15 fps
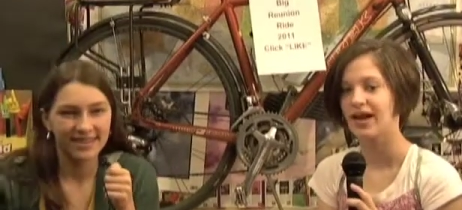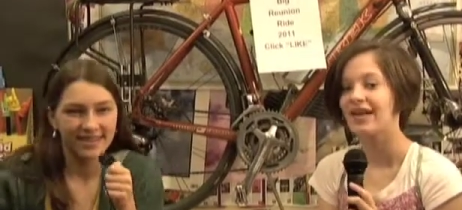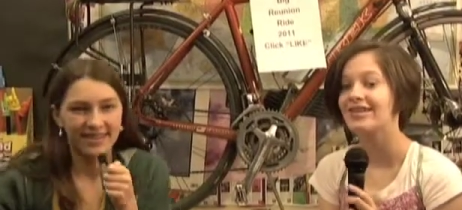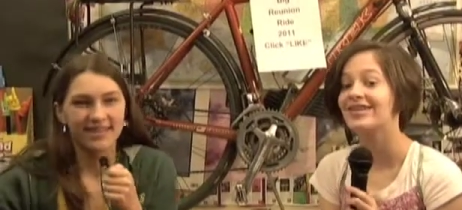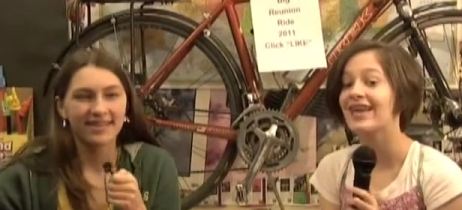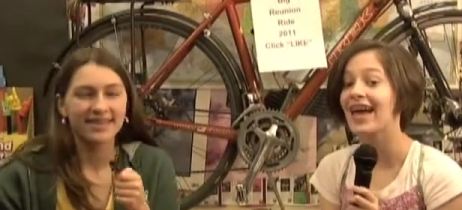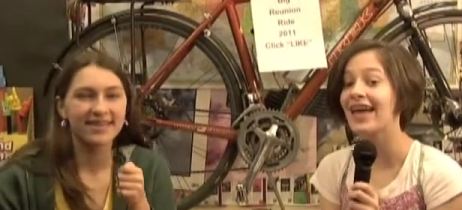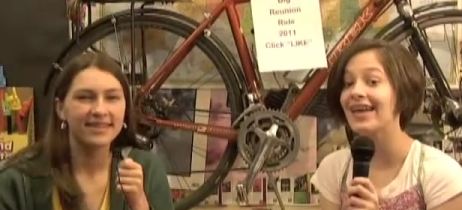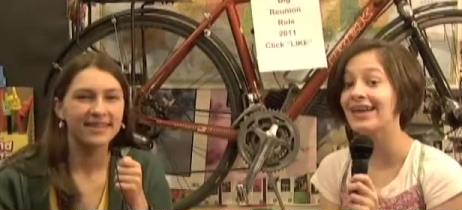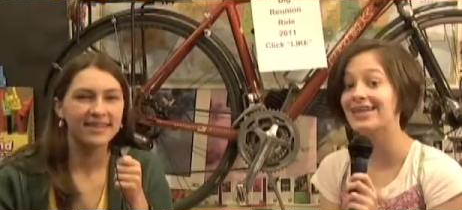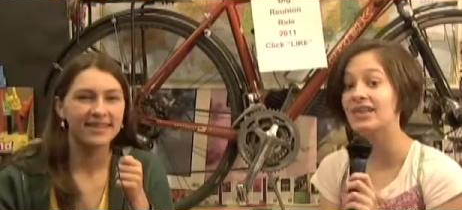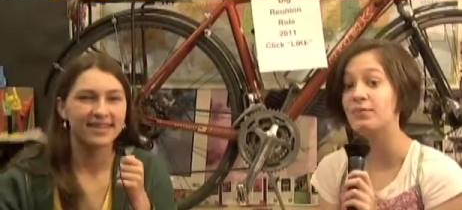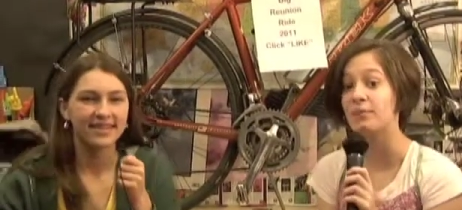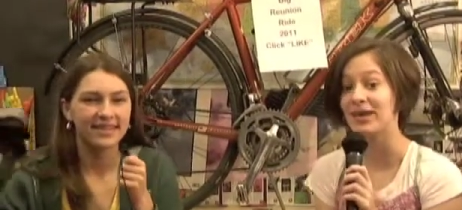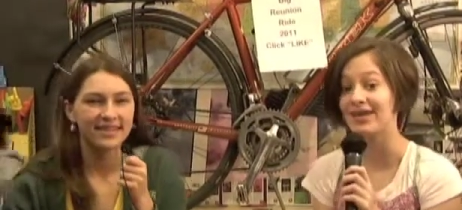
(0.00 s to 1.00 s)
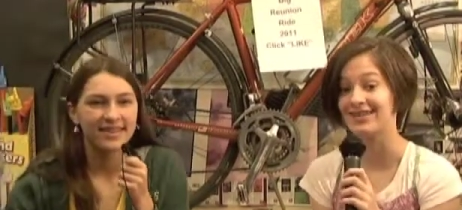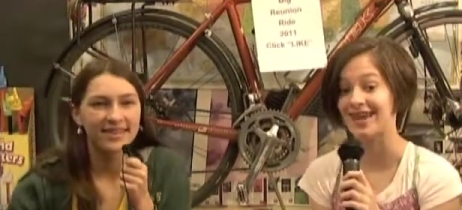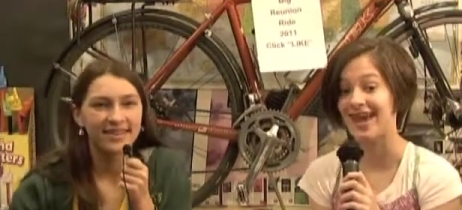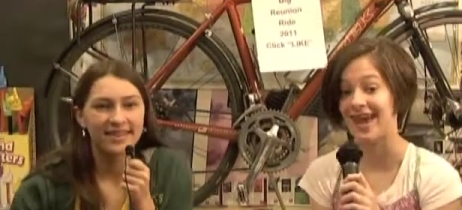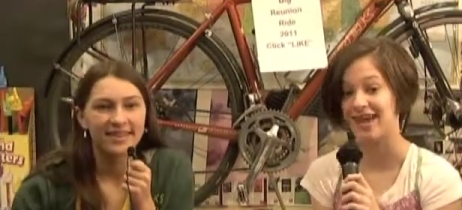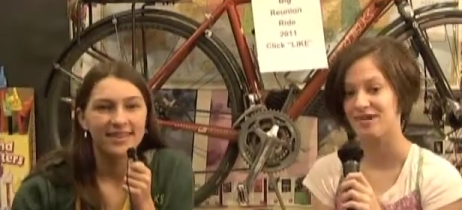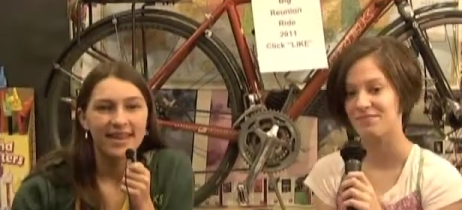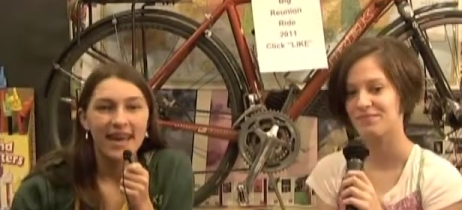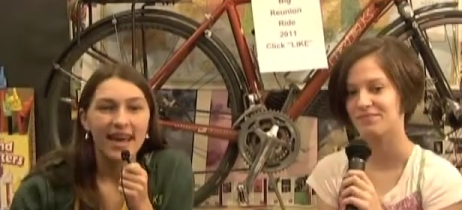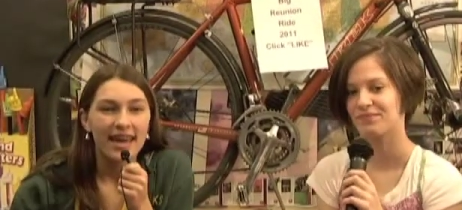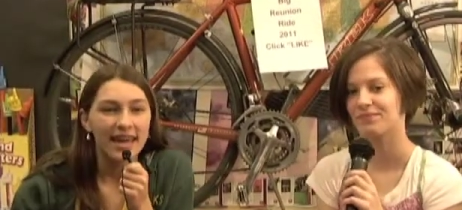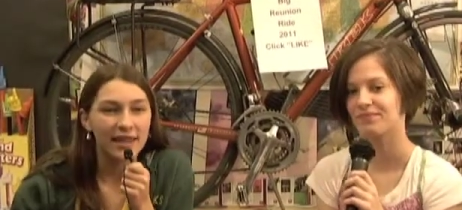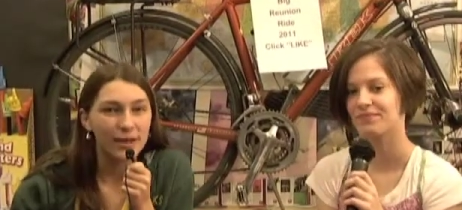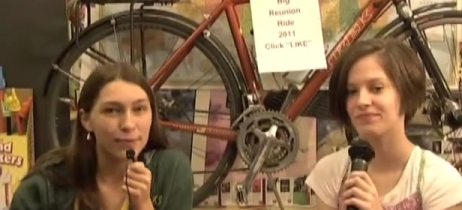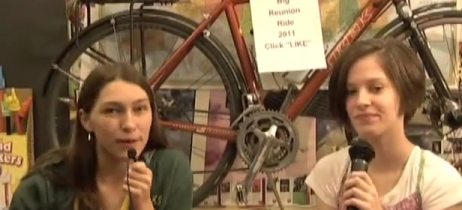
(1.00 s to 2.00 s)
Speaker 1: Today is the big day.
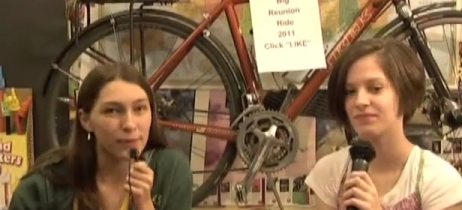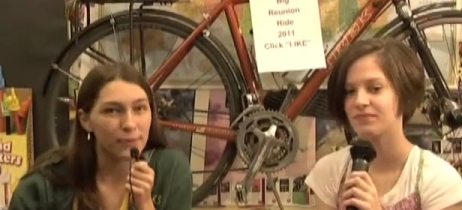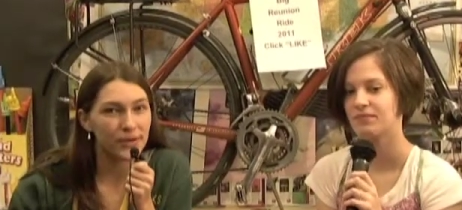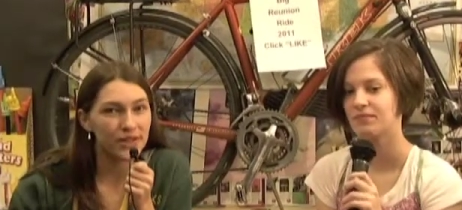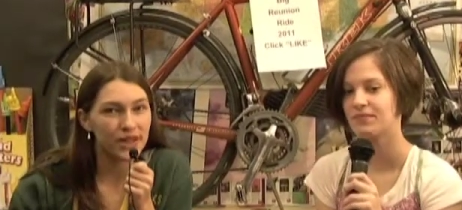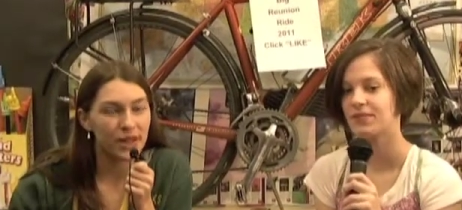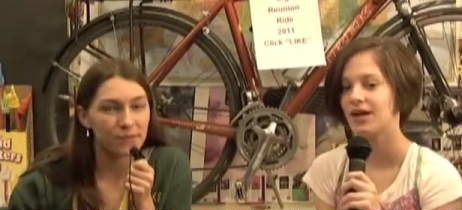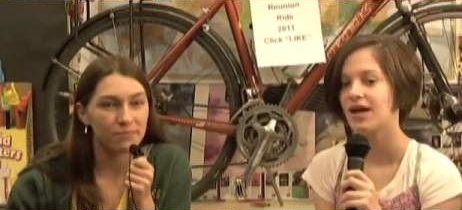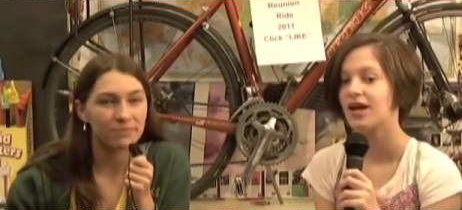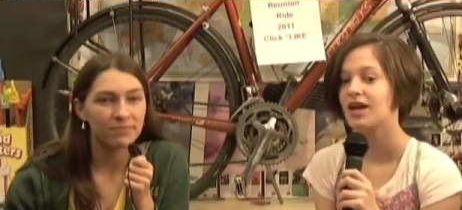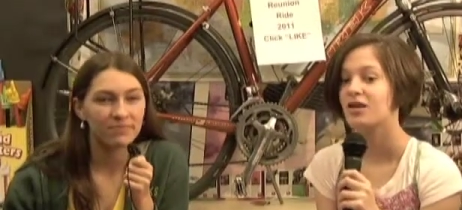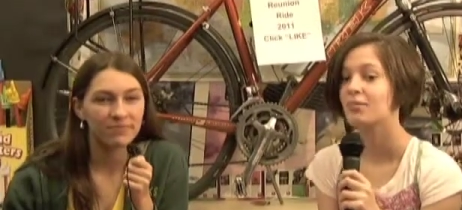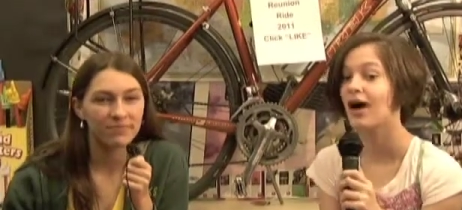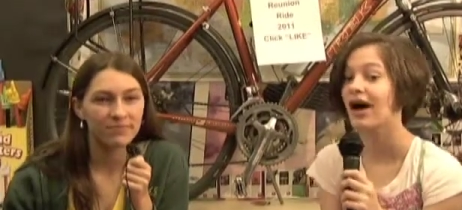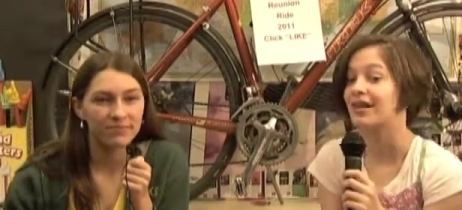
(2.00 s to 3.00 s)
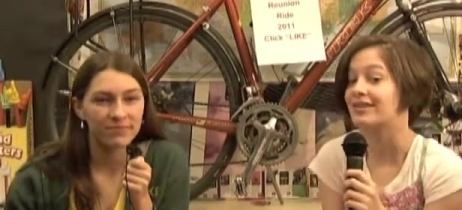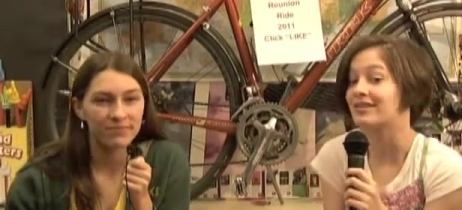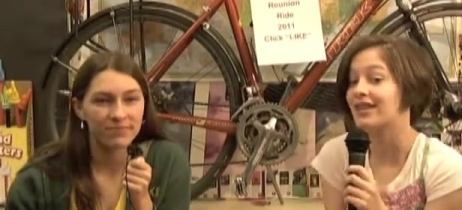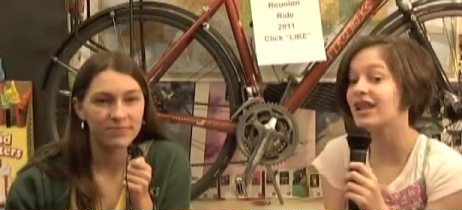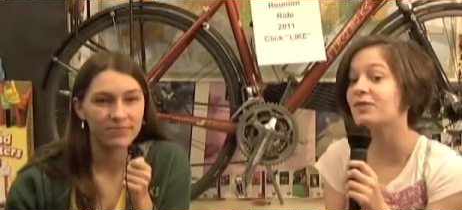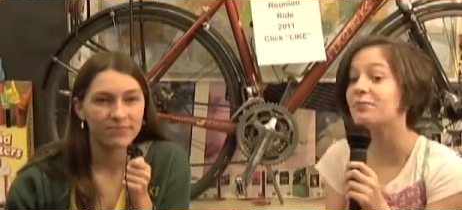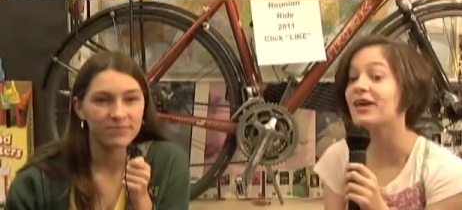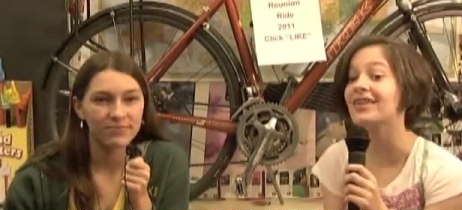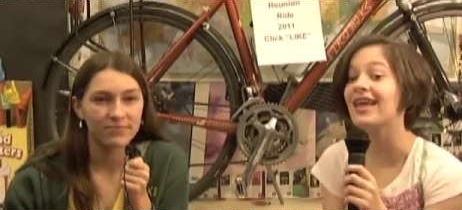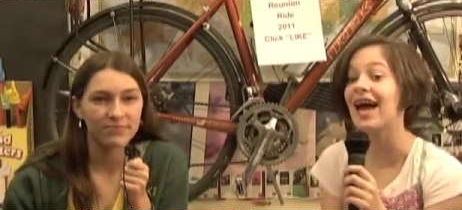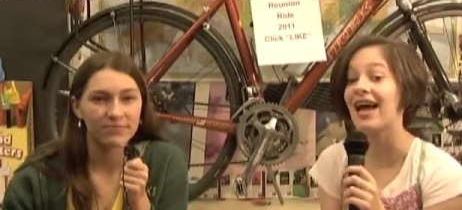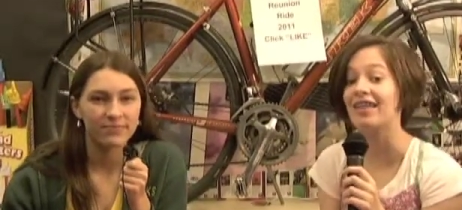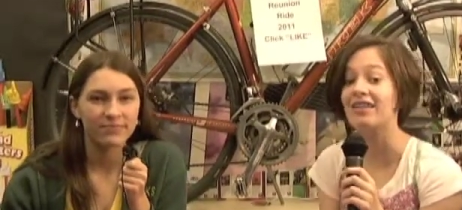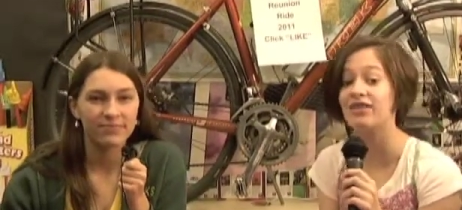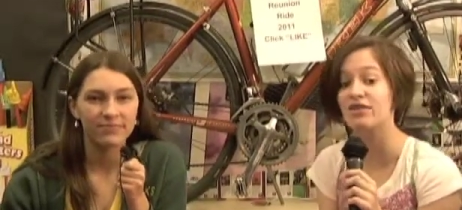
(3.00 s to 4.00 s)
In the rubber gym. Come on, celebrate the
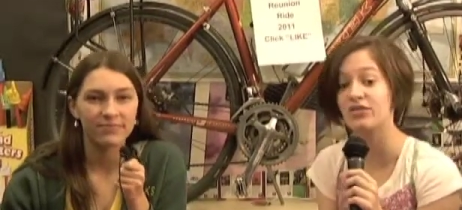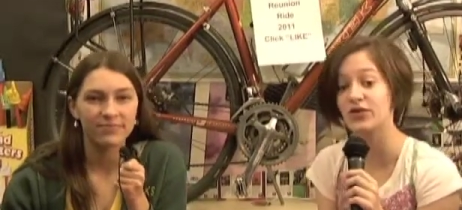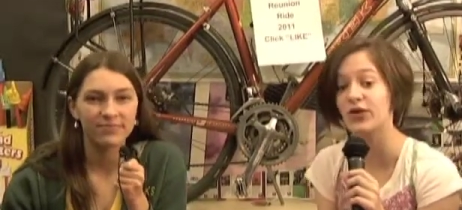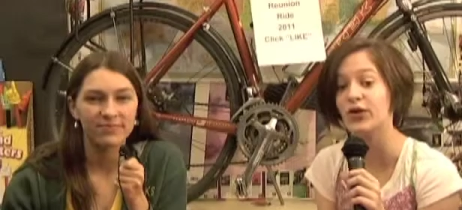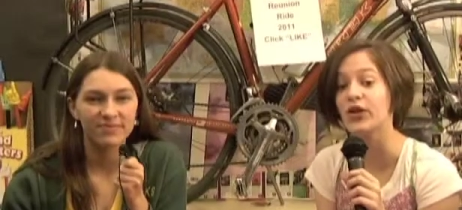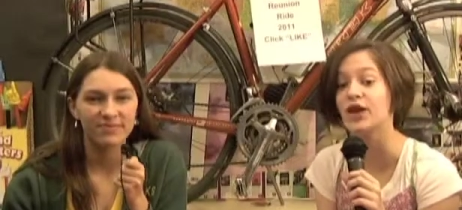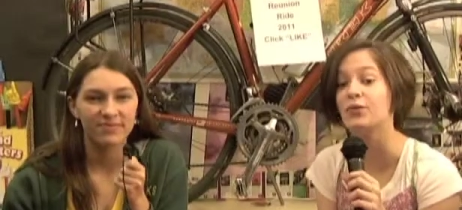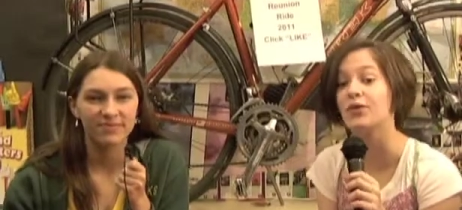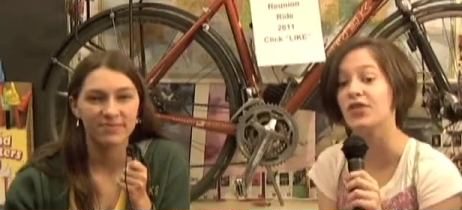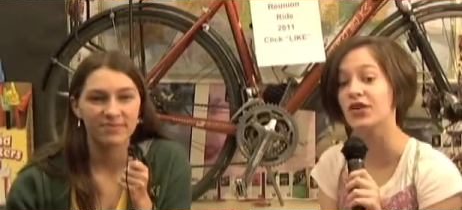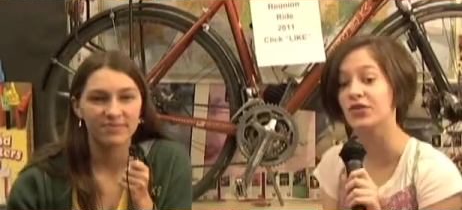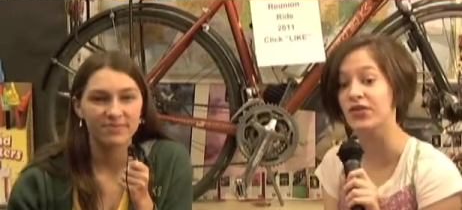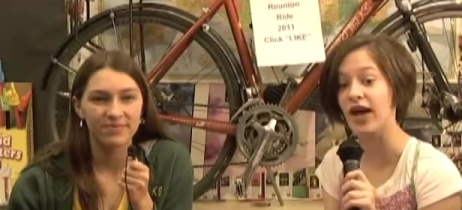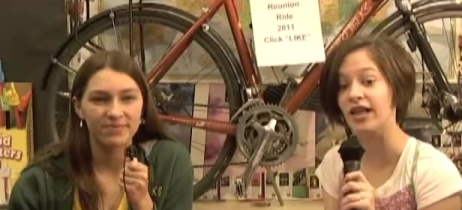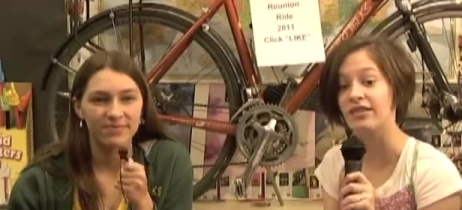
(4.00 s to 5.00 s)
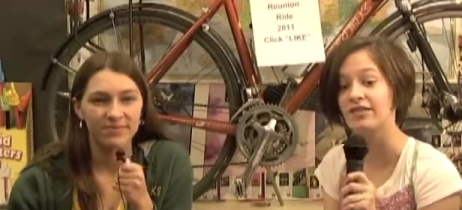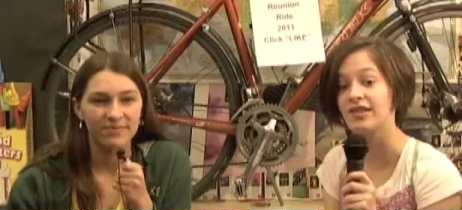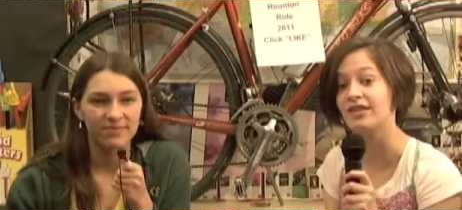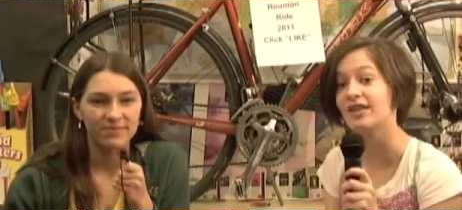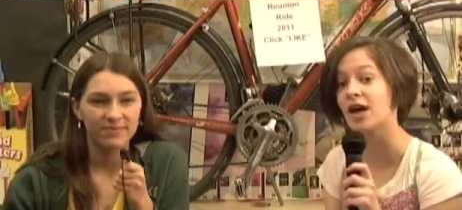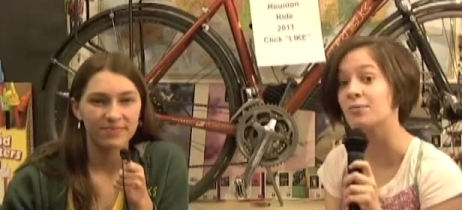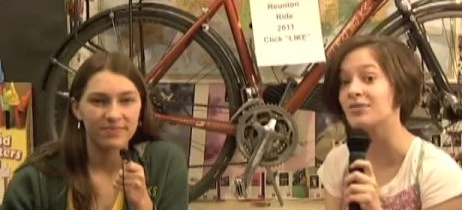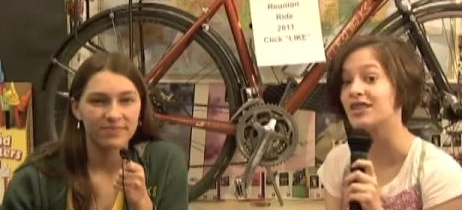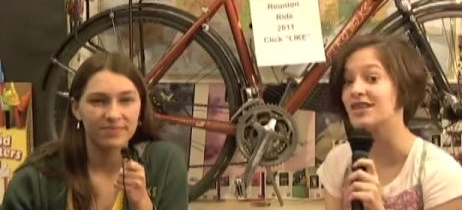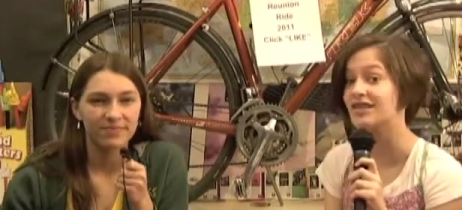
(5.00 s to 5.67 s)
end of the school year with your friends and come to the